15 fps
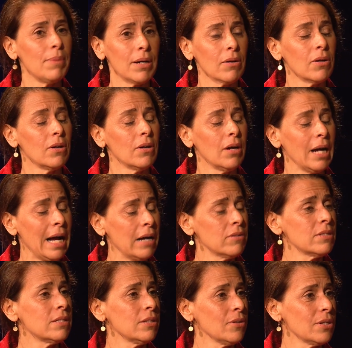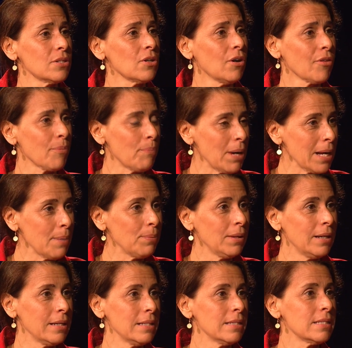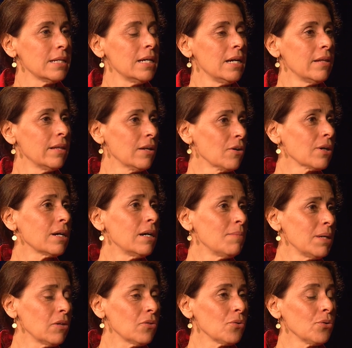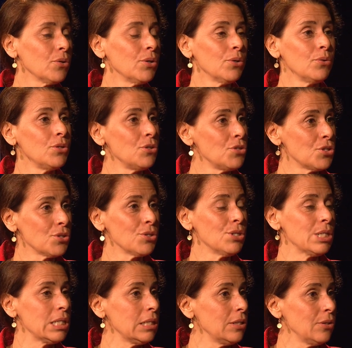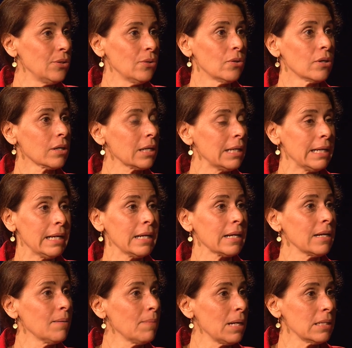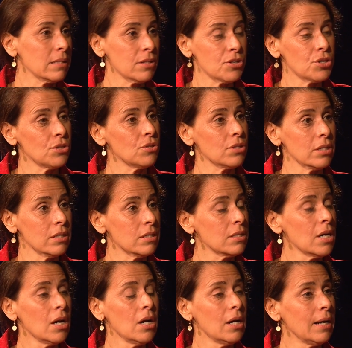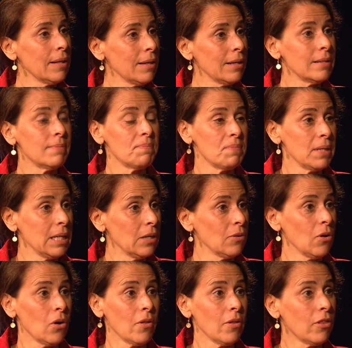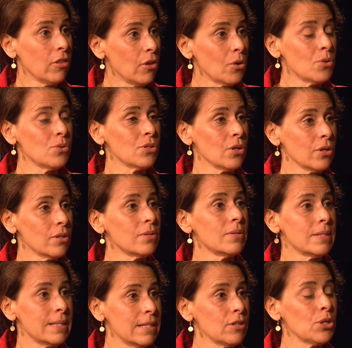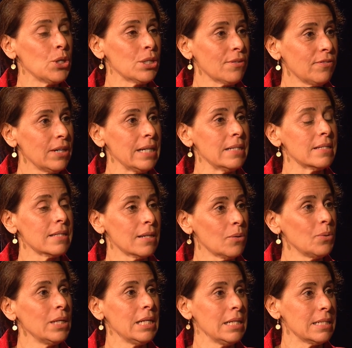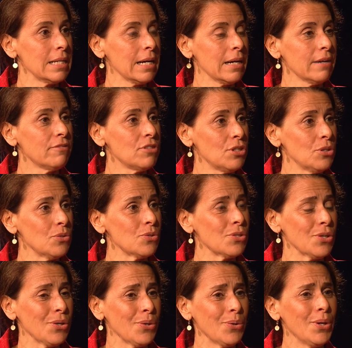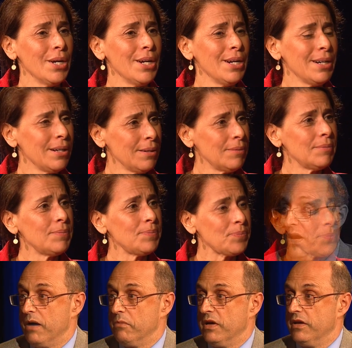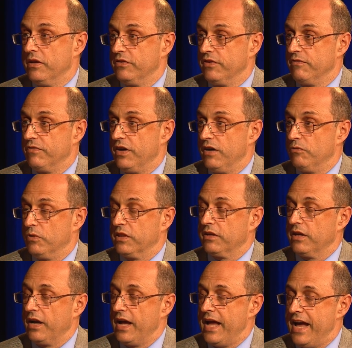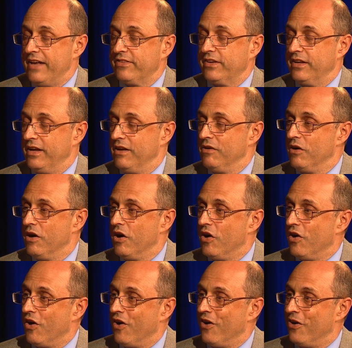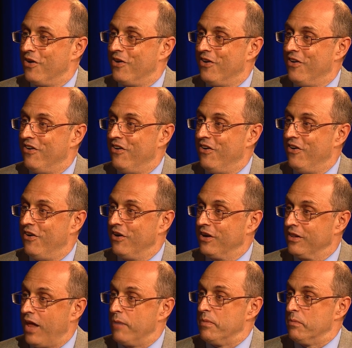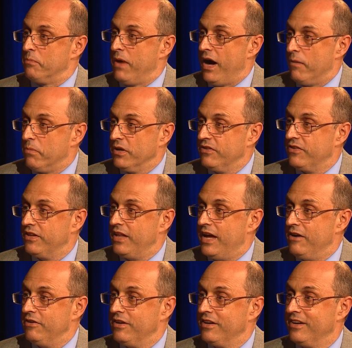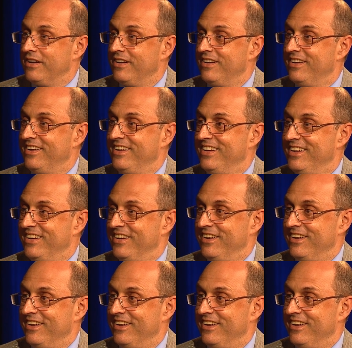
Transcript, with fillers: about how serious all the pipelines that are coming through New Jersey, New York, Connecticut, Massachusetts, you know, those are serious fights that we need to have too. So and that Climate Mama is involved with. Could I ask, are climate papas allowed? Absolutely.